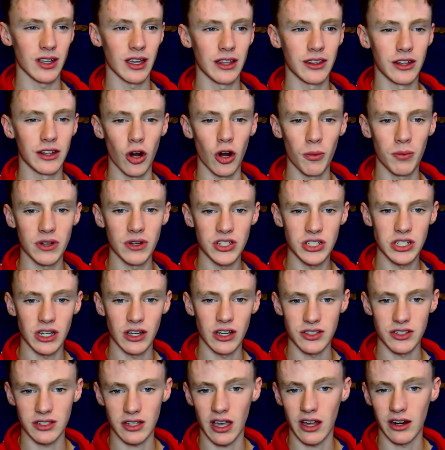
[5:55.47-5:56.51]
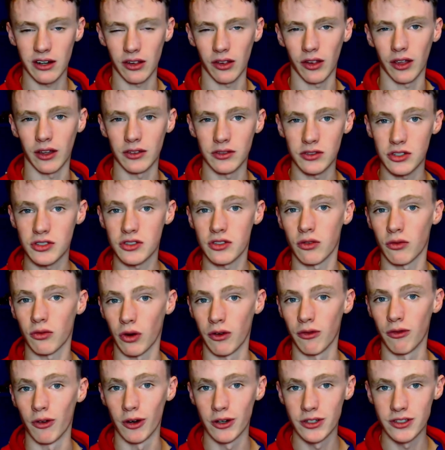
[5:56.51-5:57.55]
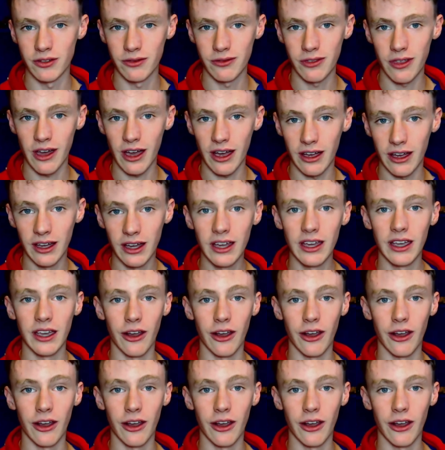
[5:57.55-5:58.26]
And then OpenGL is kind of like just the reverse of that.